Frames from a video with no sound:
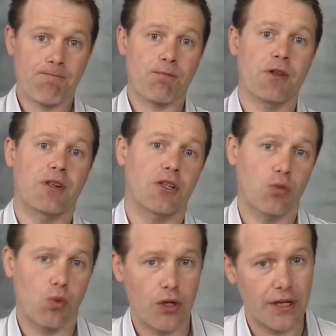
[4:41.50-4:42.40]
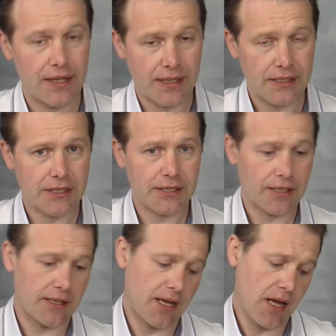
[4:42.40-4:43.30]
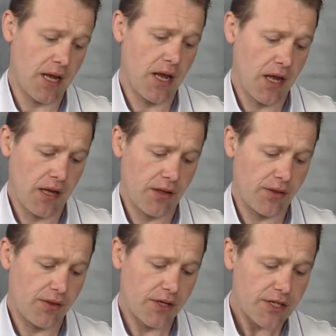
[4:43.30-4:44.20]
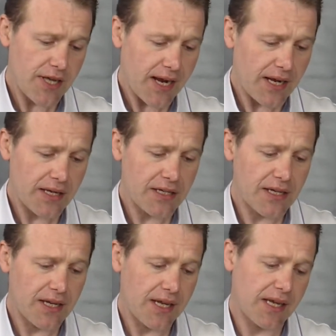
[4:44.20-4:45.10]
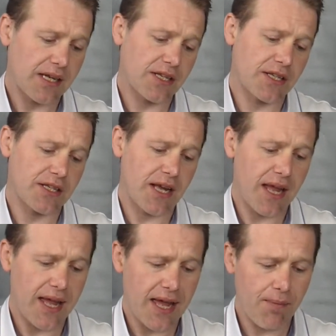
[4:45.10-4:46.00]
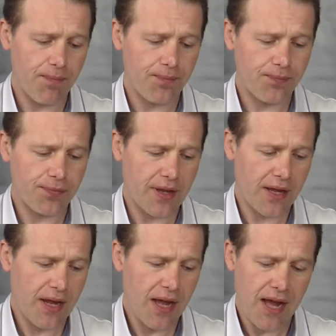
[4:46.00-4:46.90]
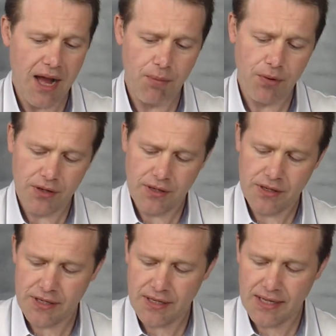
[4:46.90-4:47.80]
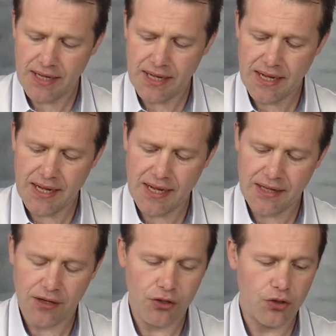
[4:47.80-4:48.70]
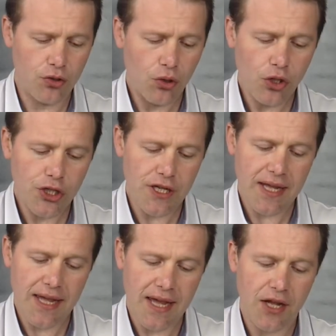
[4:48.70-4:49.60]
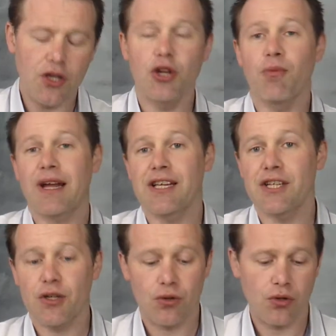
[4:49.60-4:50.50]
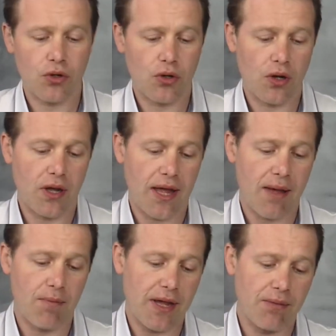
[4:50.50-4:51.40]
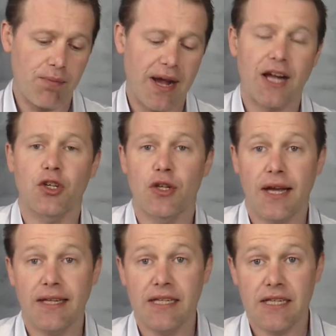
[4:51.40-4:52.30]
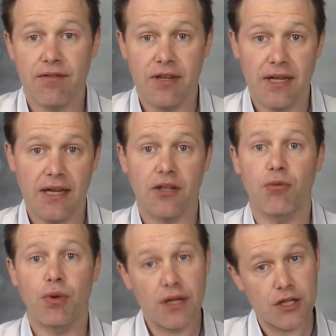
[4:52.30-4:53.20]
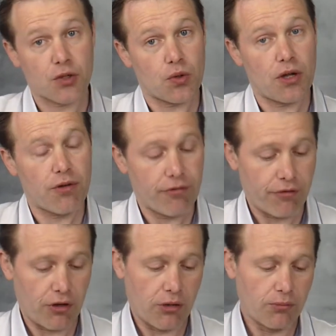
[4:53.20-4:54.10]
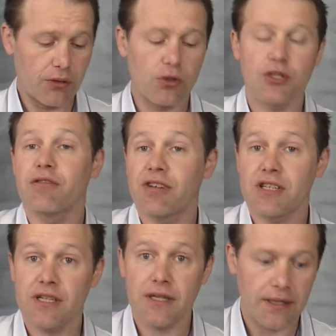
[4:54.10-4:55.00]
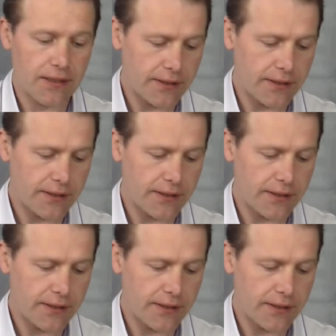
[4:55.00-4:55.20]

That's one case. The second case happened in Dulce, New Mexico, in March 1978. The police were informed. It was investigated.